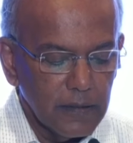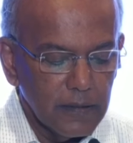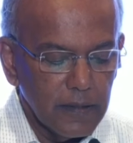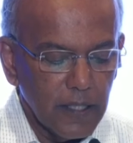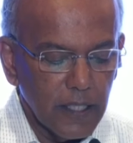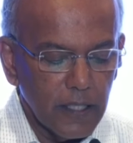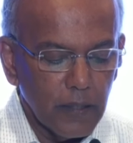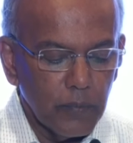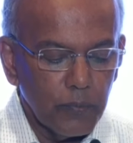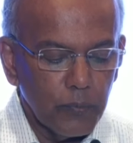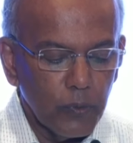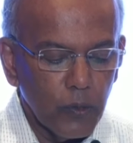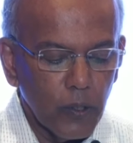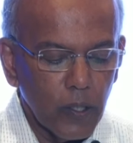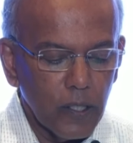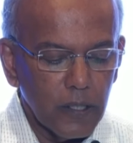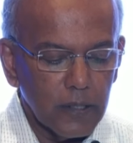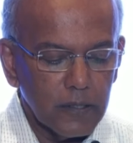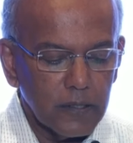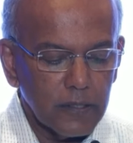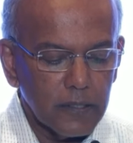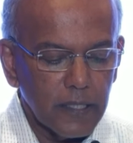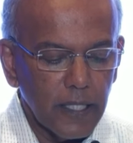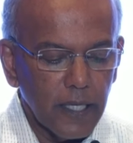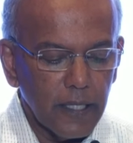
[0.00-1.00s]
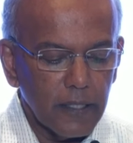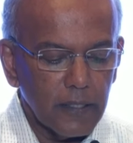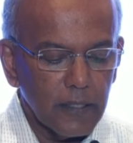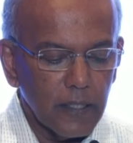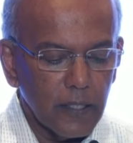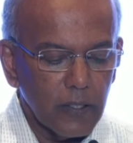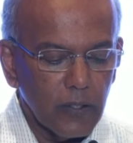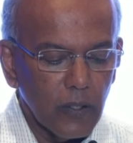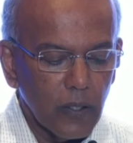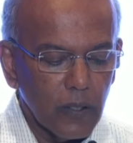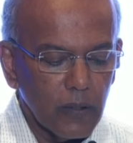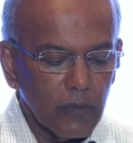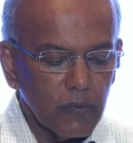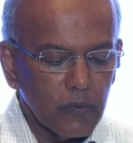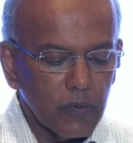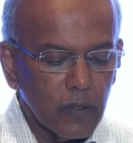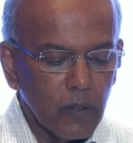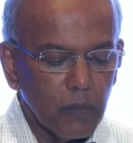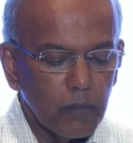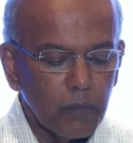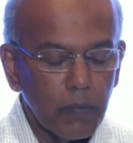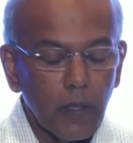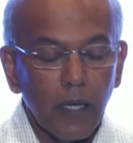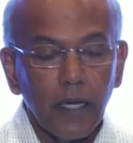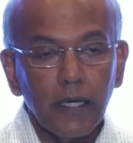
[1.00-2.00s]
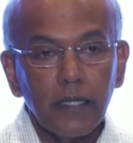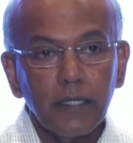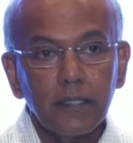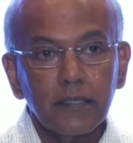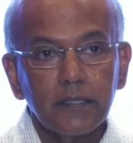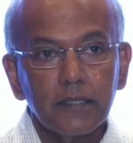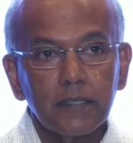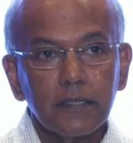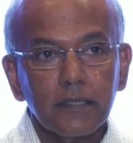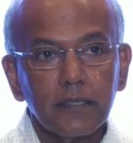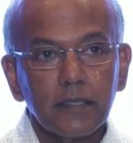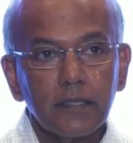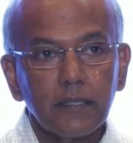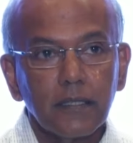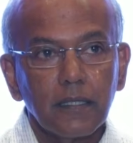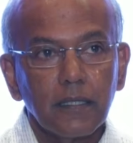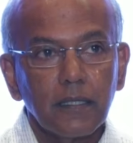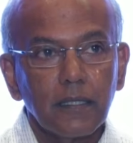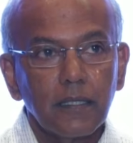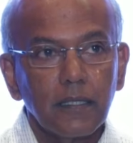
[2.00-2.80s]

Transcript: that a poor track record of compliance